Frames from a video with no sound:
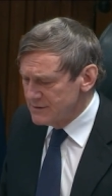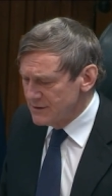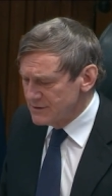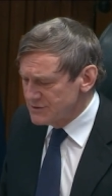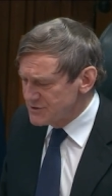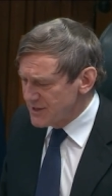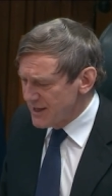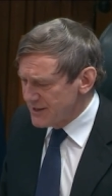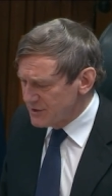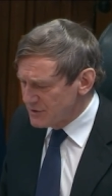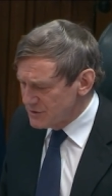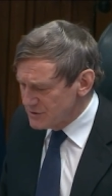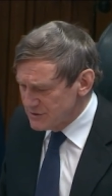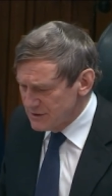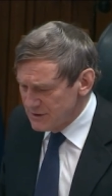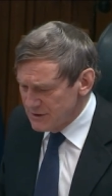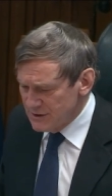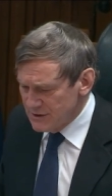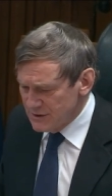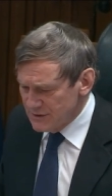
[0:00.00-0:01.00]
and second,
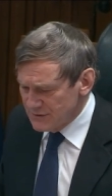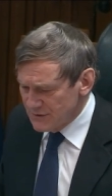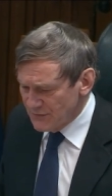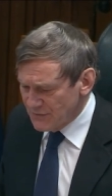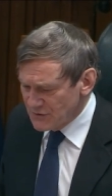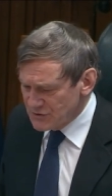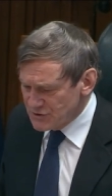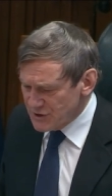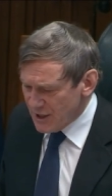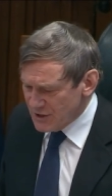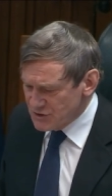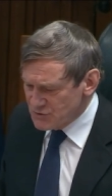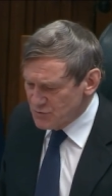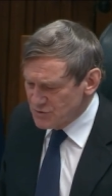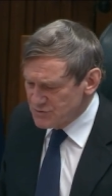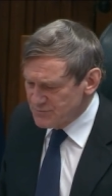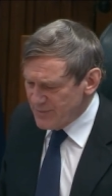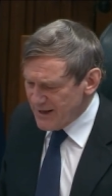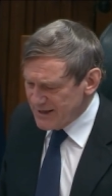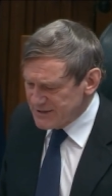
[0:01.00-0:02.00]
that the judge
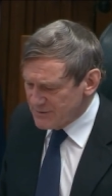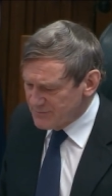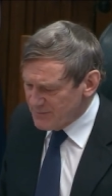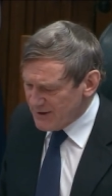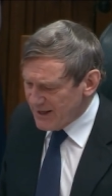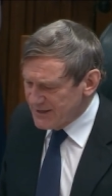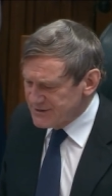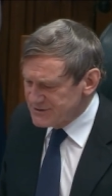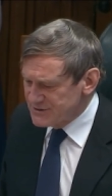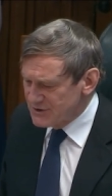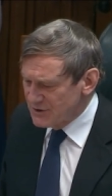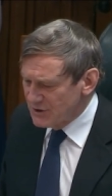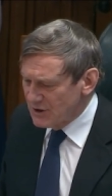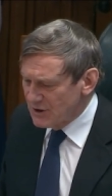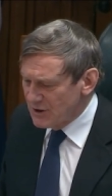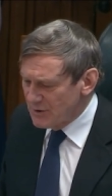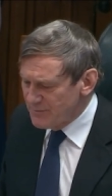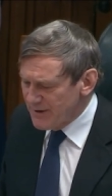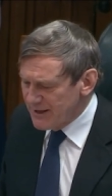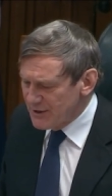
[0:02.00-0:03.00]
was better placed than
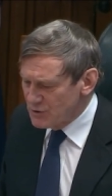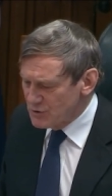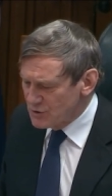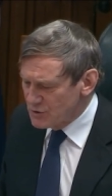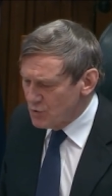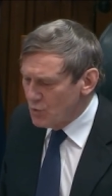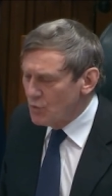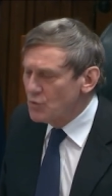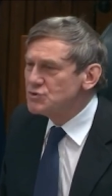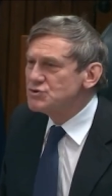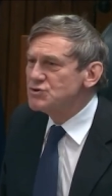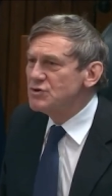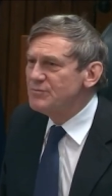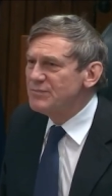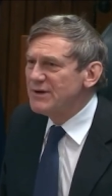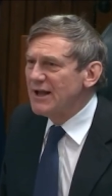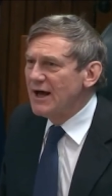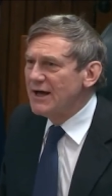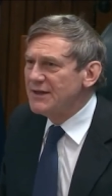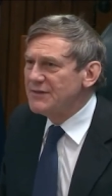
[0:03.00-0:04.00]
an appeal court to
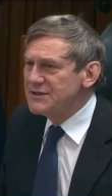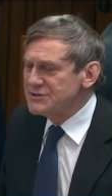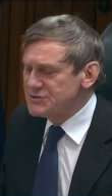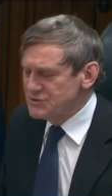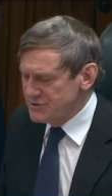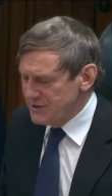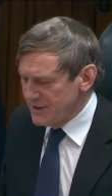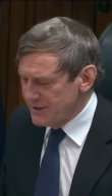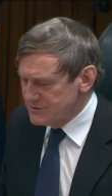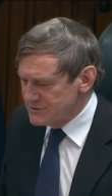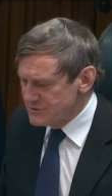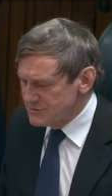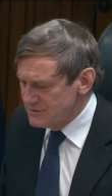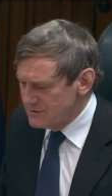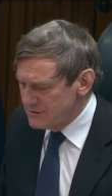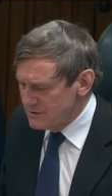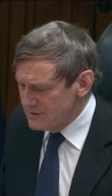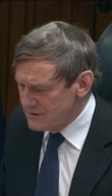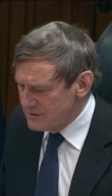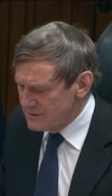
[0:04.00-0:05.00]
apply this test,
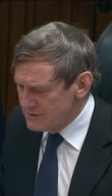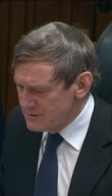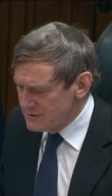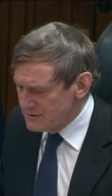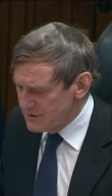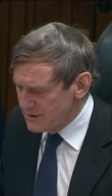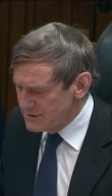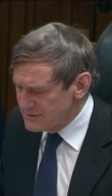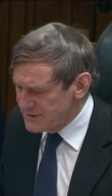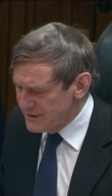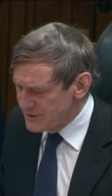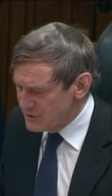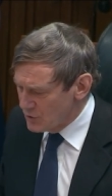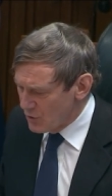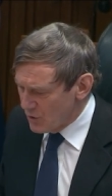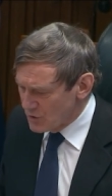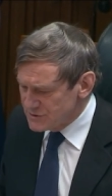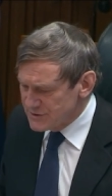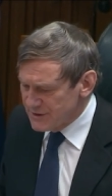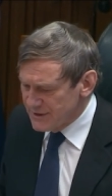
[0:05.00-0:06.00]
and did
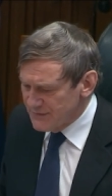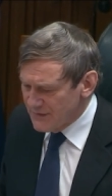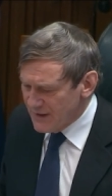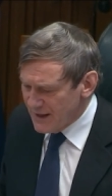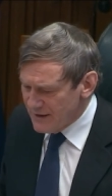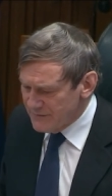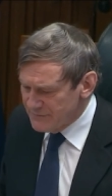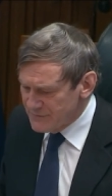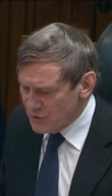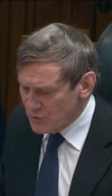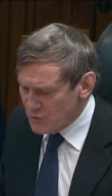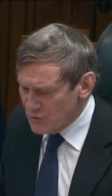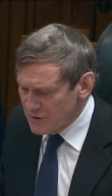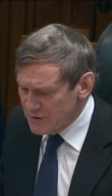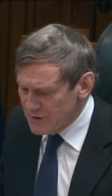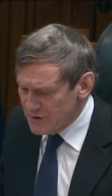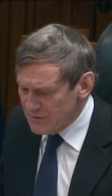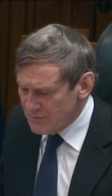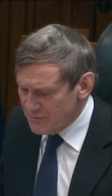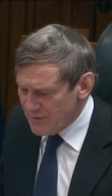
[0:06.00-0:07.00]
not, in their view,
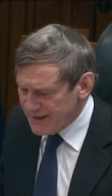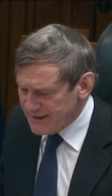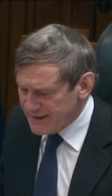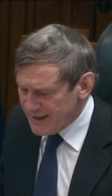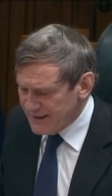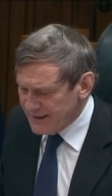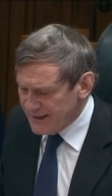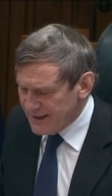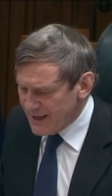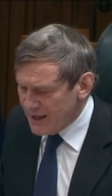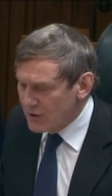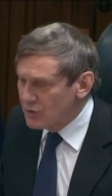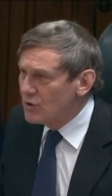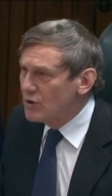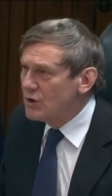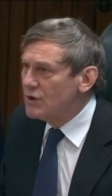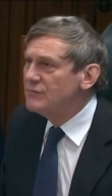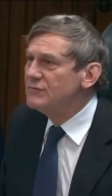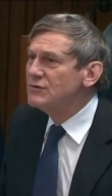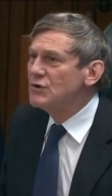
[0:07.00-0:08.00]
make any
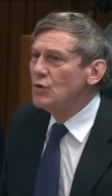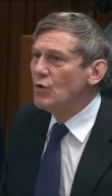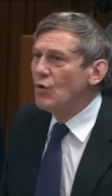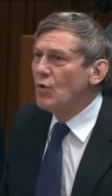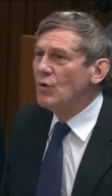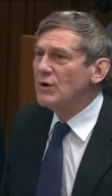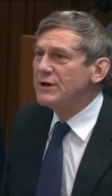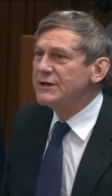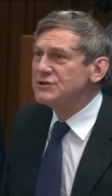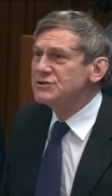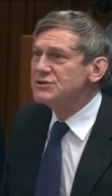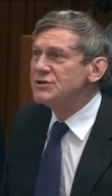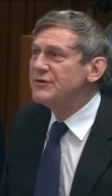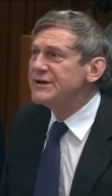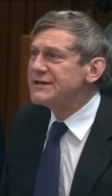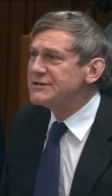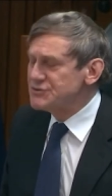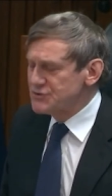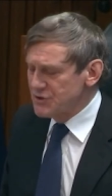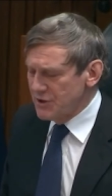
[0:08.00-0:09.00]
error of law in
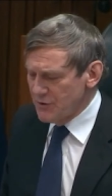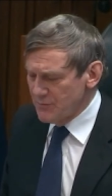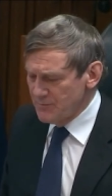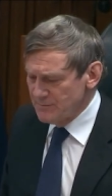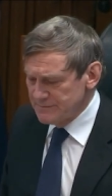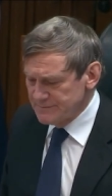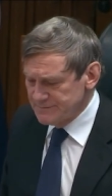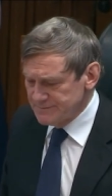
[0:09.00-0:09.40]
doing so.